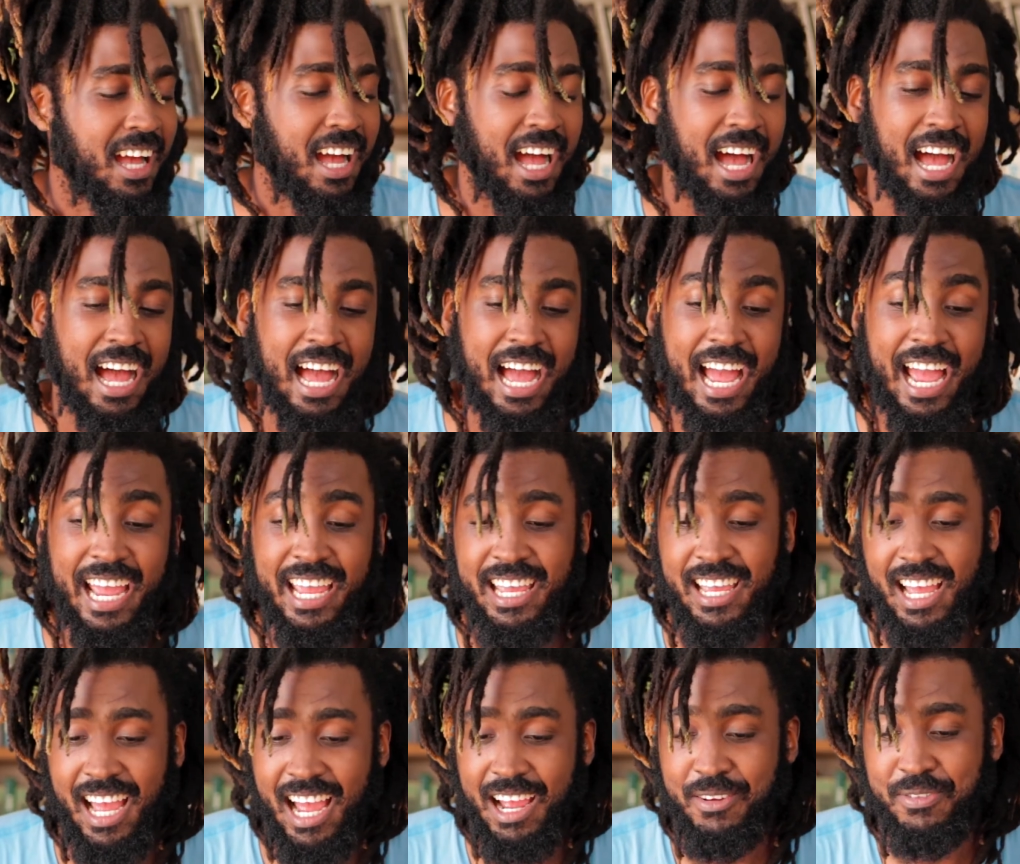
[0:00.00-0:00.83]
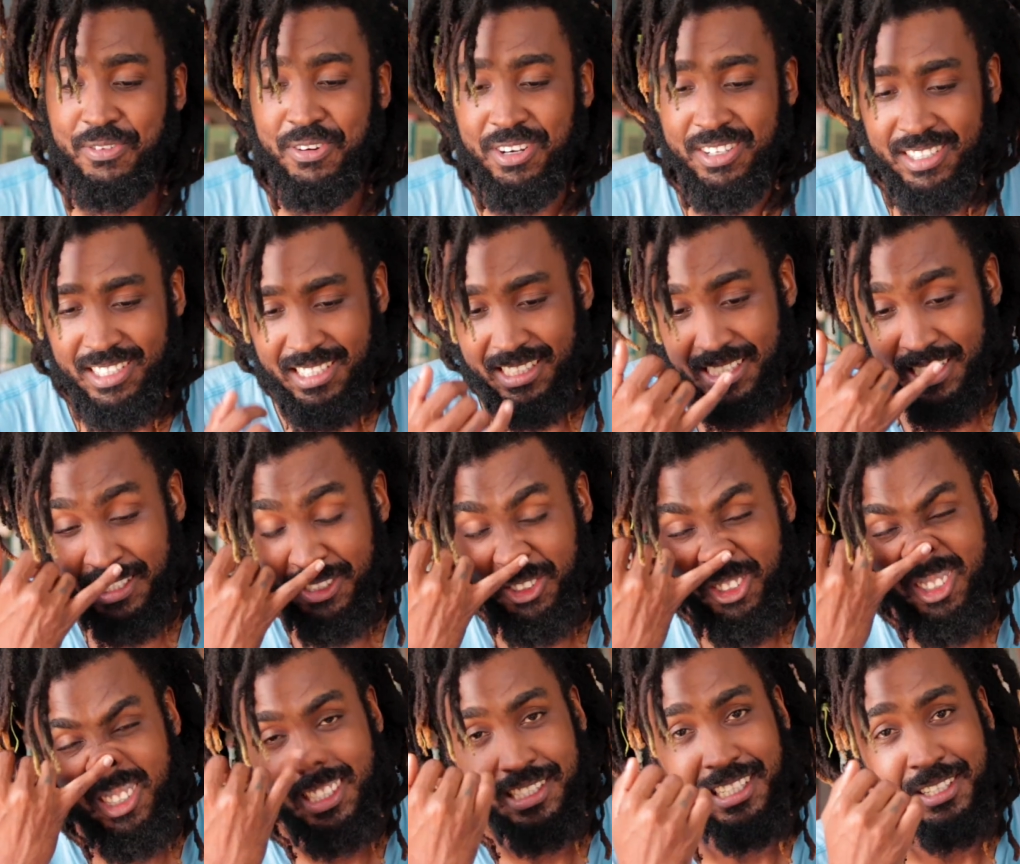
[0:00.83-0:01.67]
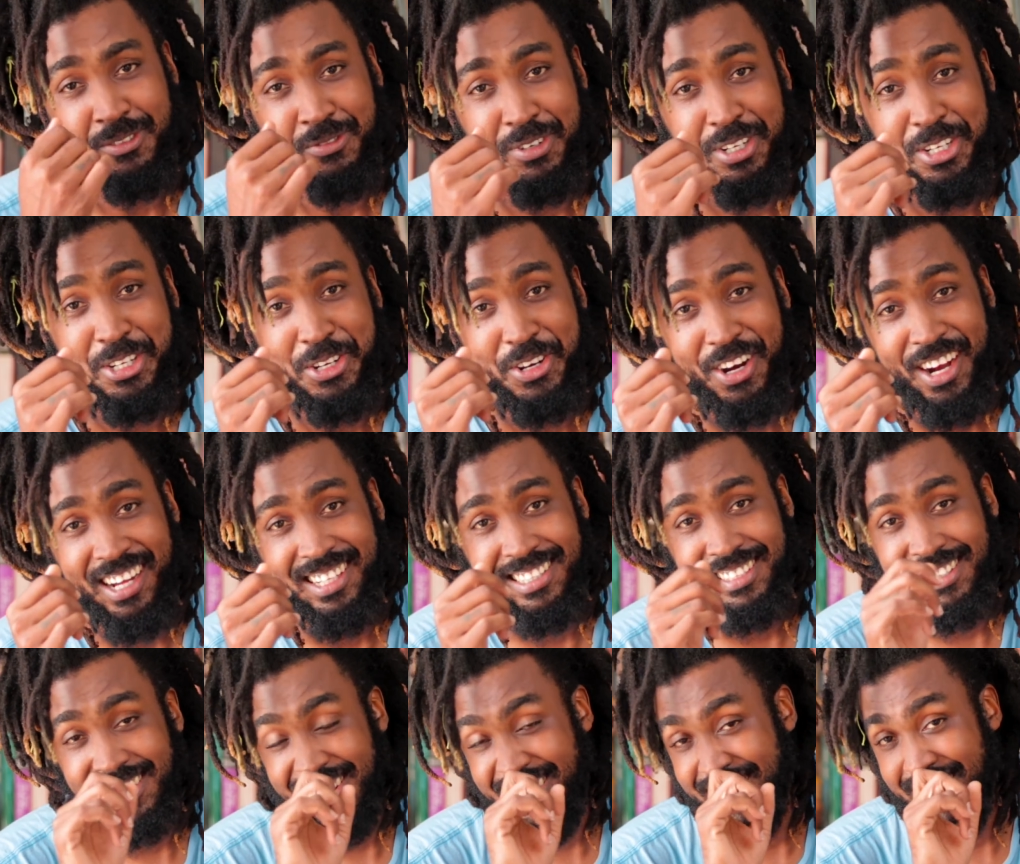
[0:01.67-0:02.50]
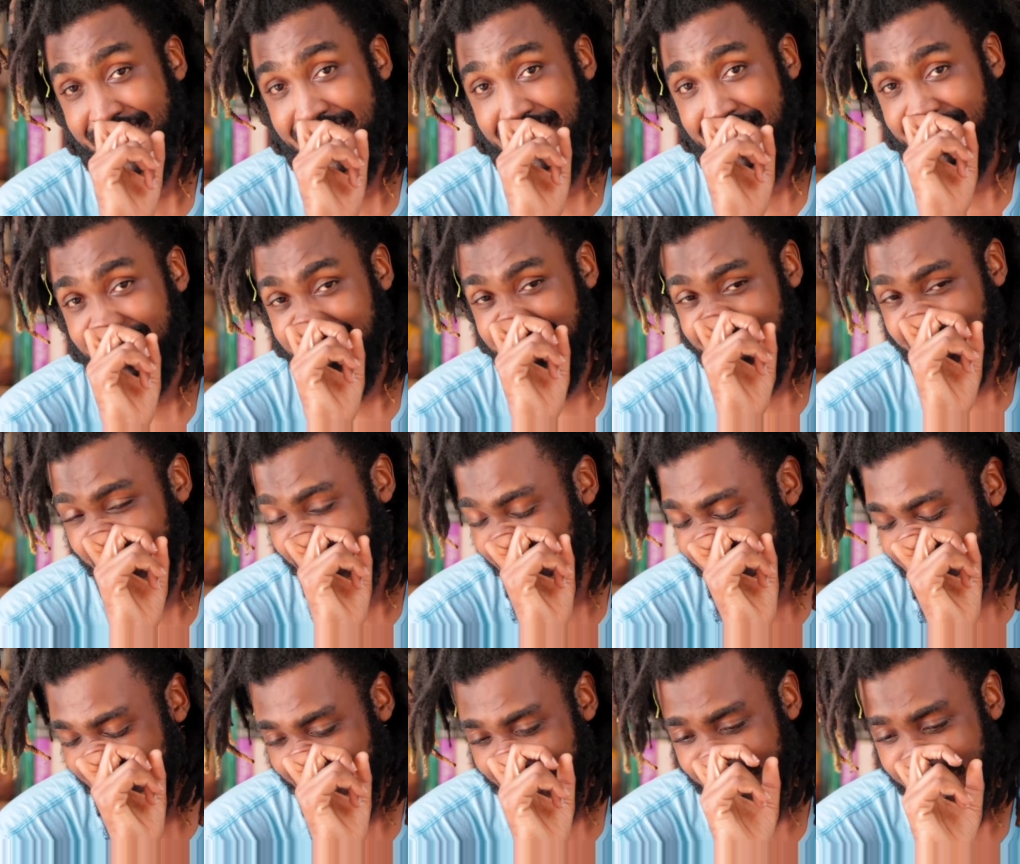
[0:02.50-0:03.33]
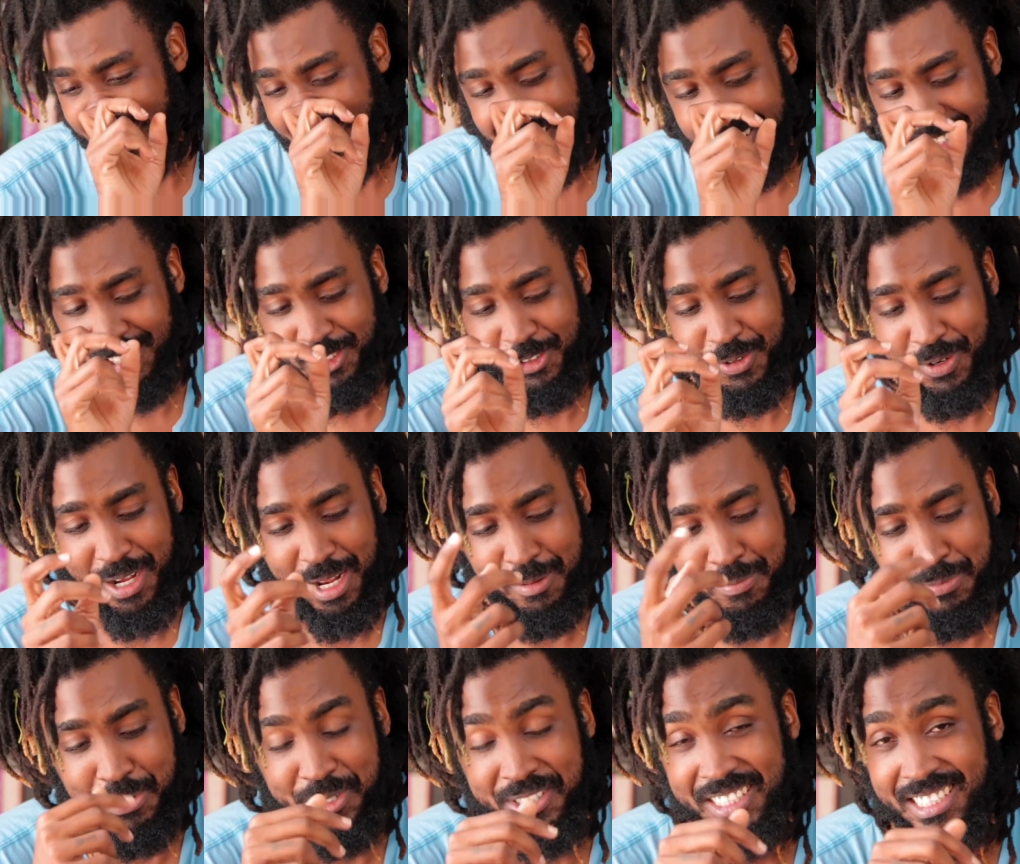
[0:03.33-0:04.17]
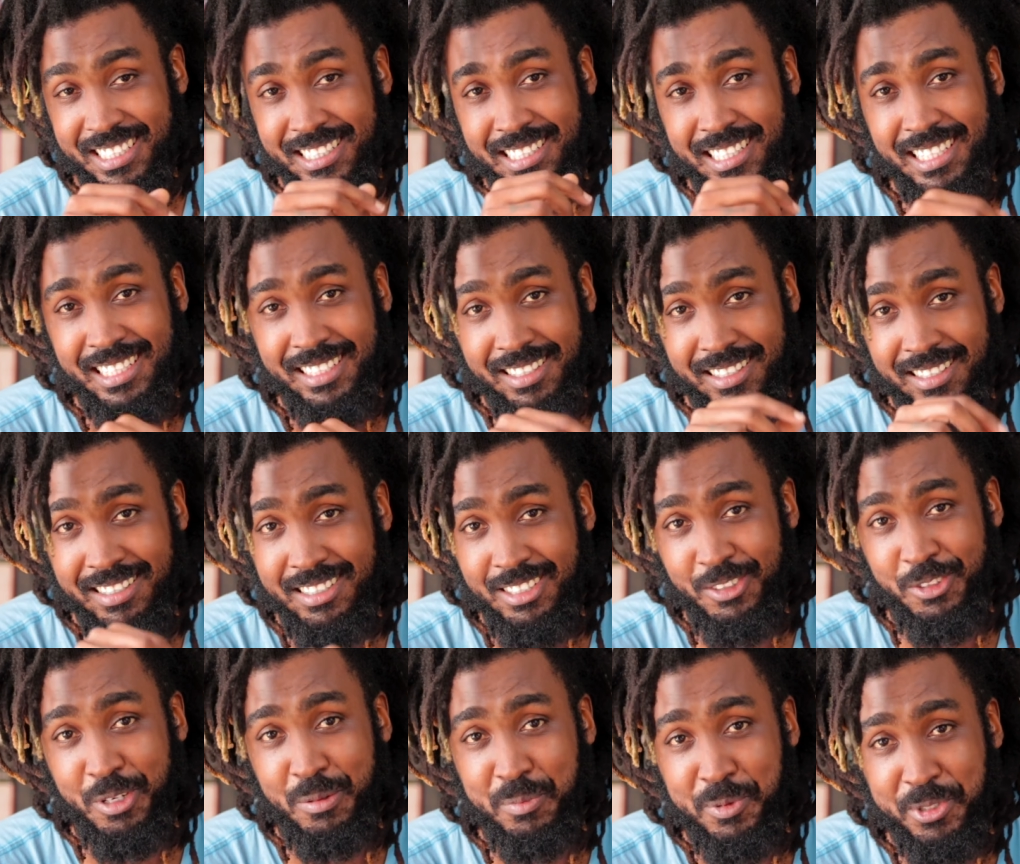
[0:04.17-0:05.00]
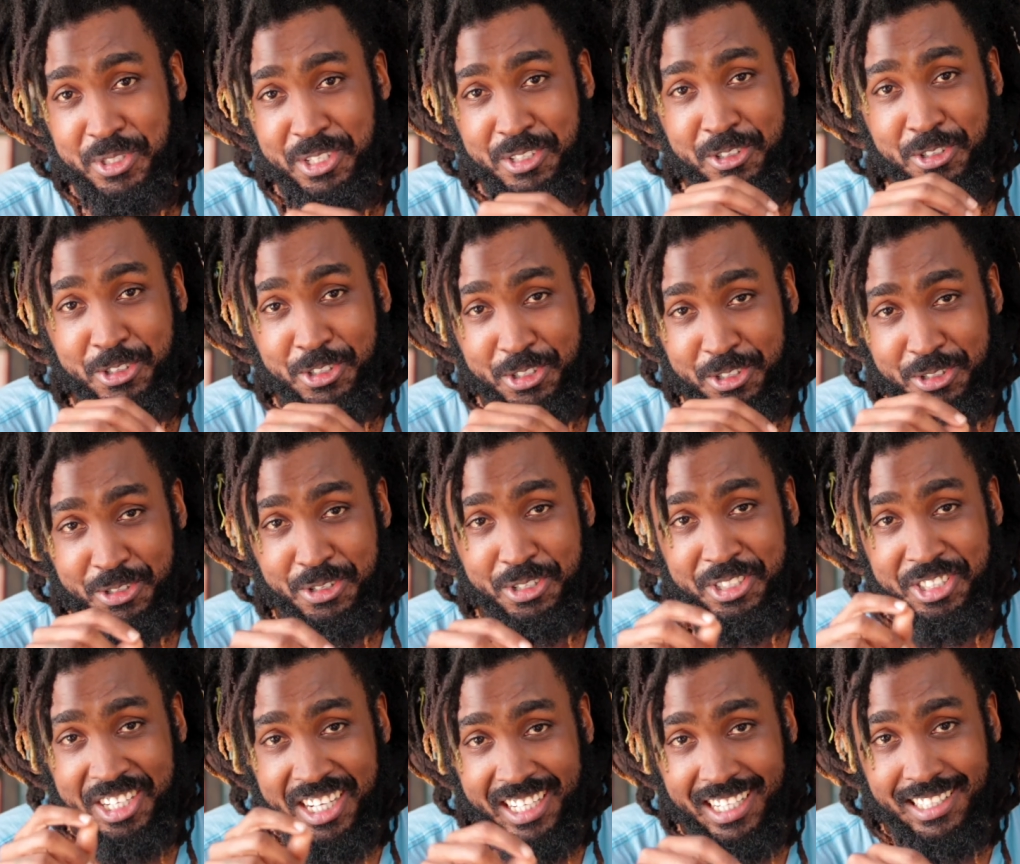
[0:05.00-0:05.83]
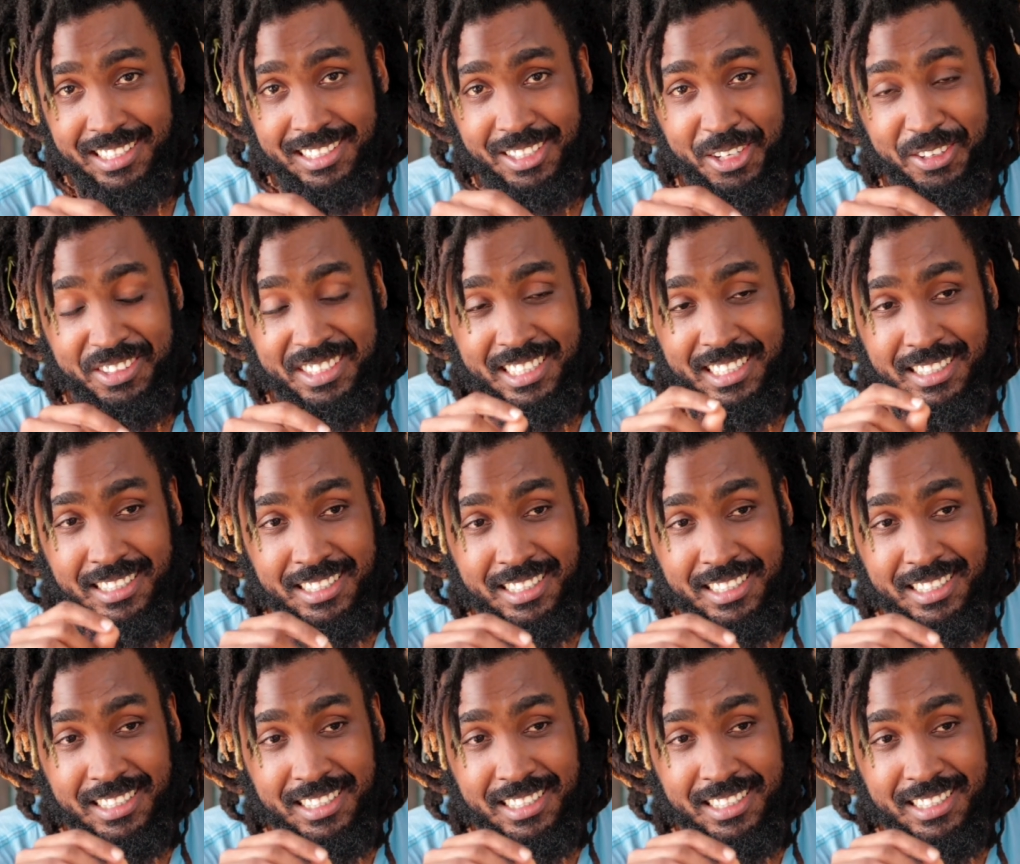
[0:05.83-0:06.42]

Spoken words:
I found this interesting video on Twitter, right? So I'll put it in the description. You should go check it out.